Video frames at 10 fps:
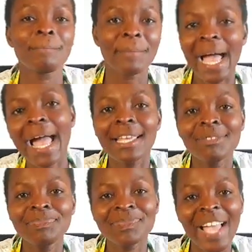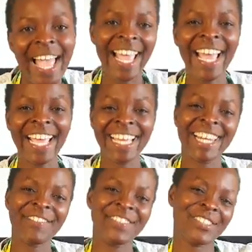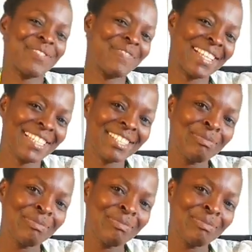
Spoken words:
Bye. I love you so much.